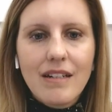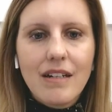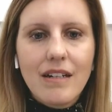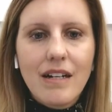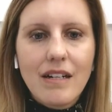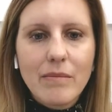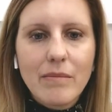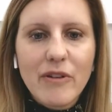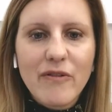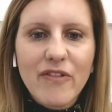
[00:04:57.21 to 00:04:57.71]

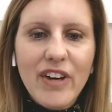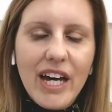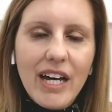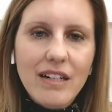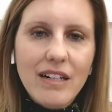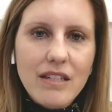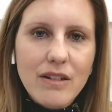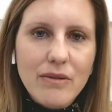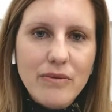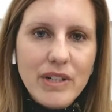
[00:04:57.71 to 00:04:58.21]
In
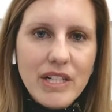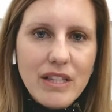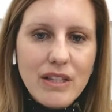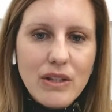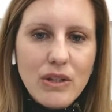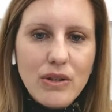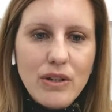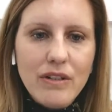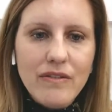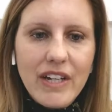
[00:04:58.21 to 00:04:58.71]
fact, a
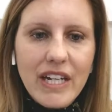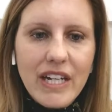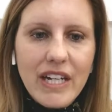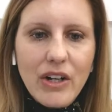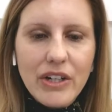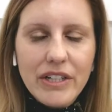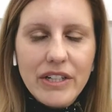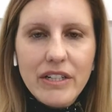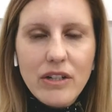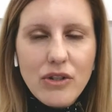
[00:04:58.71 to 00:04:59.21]
recent survey in
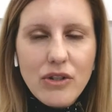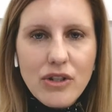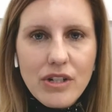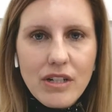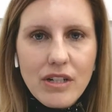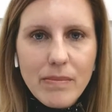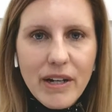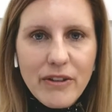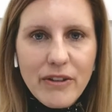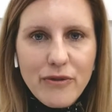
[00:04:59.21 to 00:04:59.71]
our
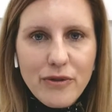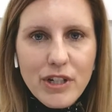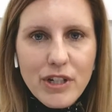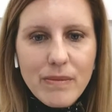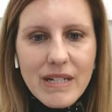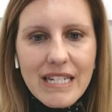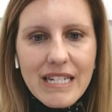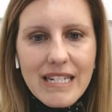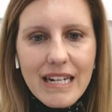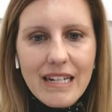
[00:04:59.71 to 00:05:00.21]
industry by
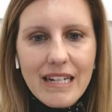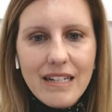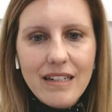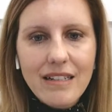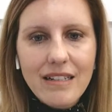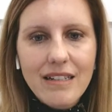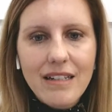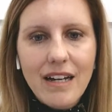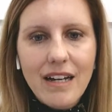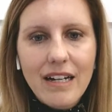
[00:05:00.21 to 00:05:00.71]
Freeman
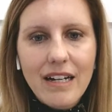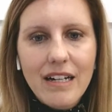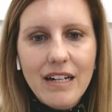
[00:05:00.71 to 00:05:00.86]
Data,